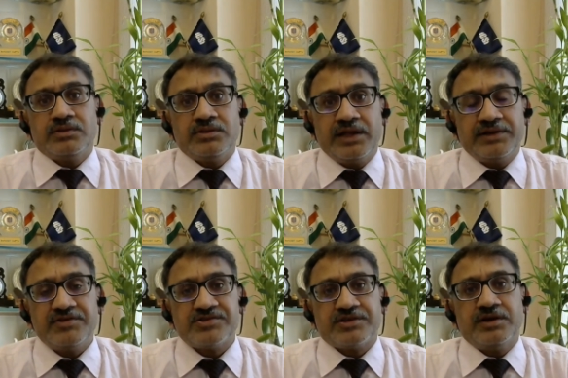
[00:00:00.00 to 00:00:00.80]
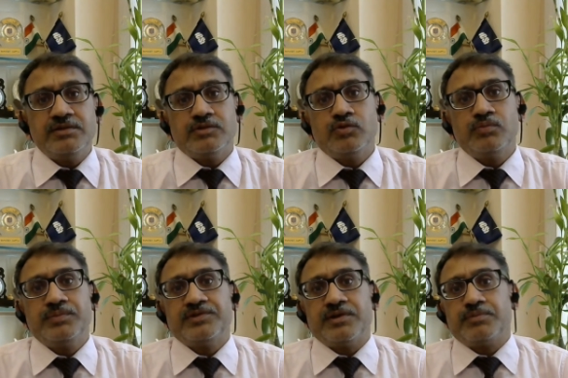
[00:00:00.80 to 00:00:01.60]
that is done through
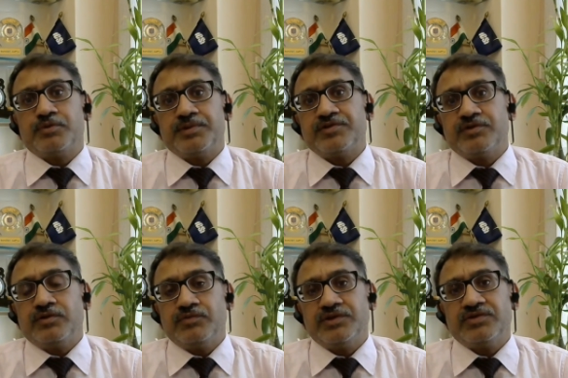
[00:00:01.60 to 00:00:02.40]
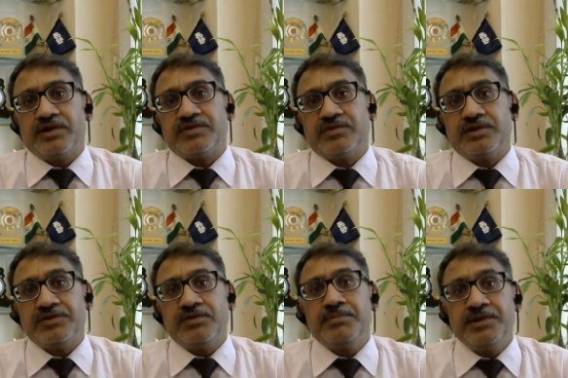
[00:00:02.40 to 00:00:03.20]
misappropriation of assets. It
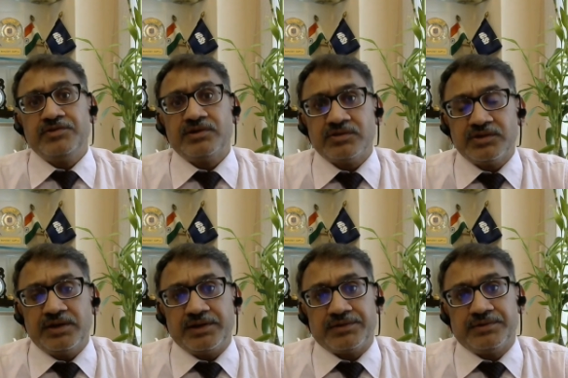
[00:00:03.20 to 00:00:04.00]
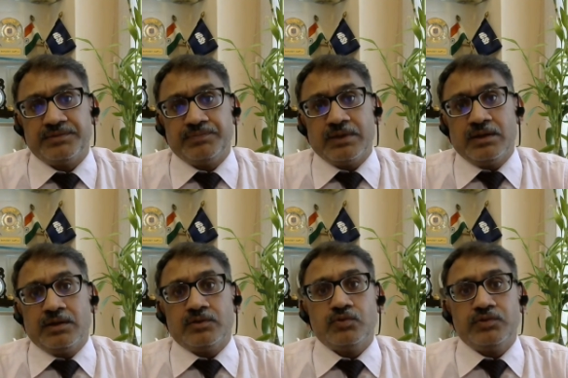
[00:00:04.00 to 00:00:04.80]
is a major threat
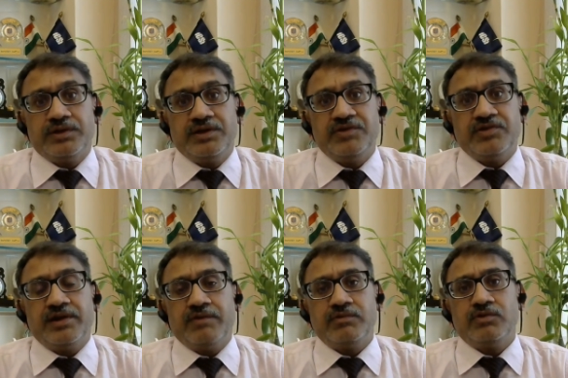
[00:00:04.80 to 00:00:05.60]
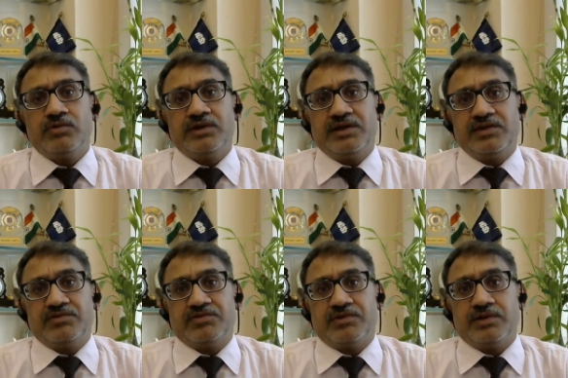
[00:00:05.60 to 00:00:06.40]
to each and every
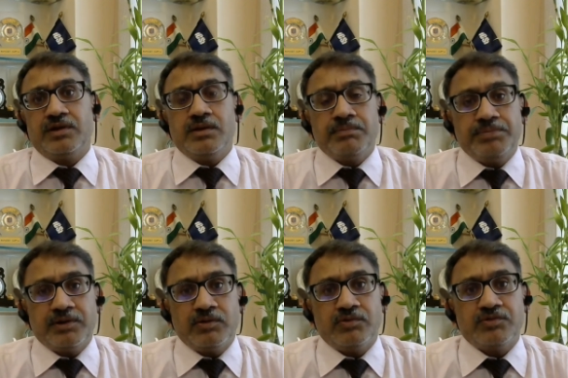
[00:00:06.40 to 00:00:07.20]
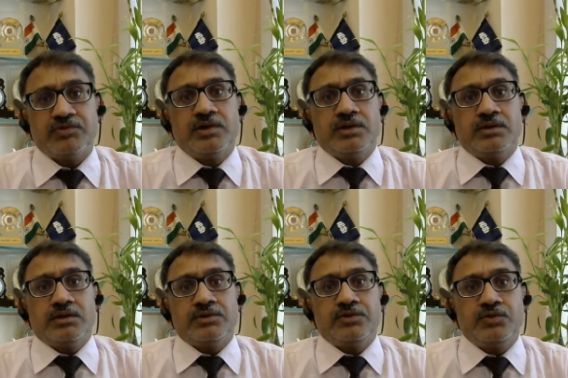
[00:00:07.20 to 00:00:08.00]
organization, because
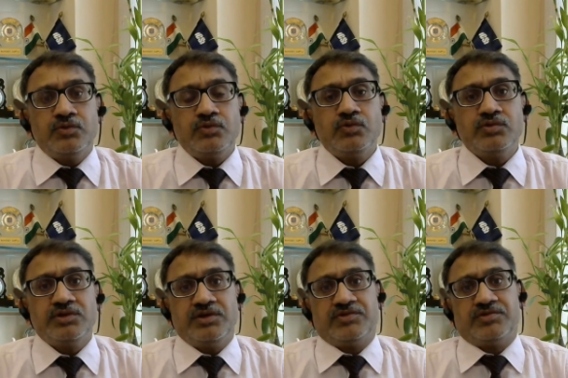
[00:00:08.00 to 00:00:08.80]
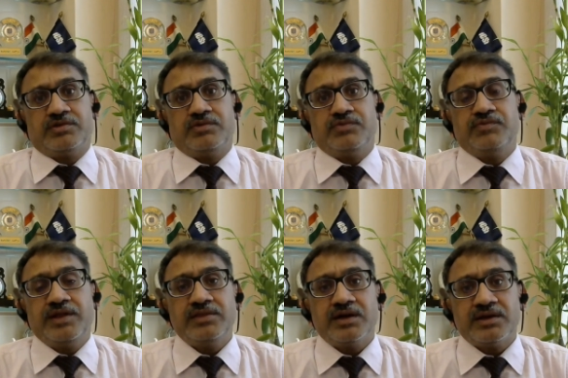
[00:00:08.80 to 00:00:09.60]
due to this,
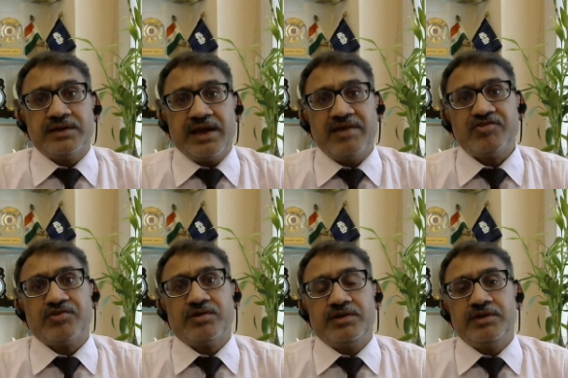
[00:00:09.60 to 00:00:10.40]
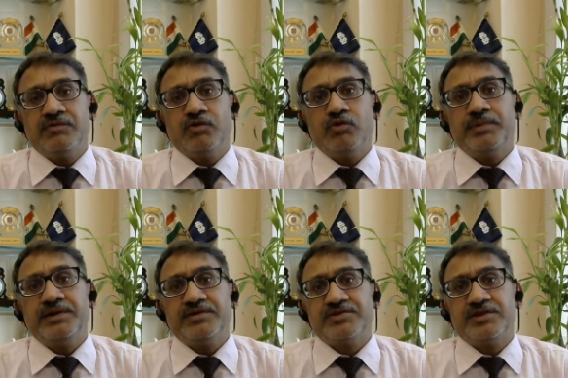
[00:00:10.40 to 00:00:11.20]
when the cash involvement
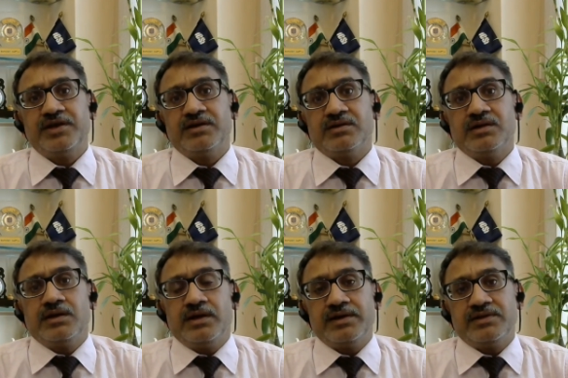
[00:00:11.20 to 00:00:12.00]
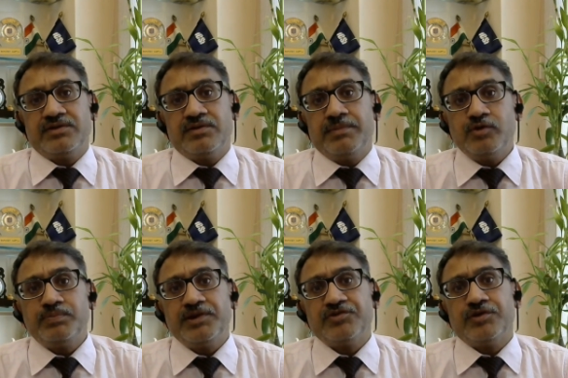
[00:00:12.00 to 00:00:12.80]
is there and there is a
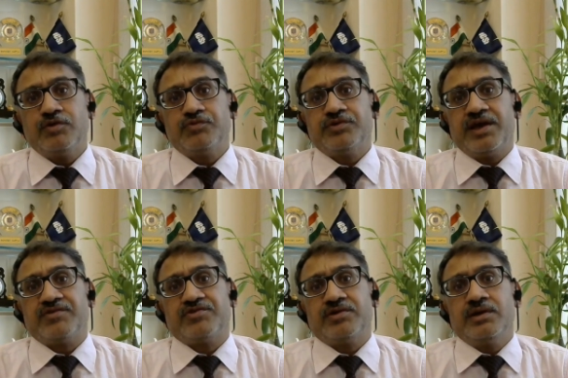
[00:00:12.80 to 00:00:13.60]
manipulation of cash,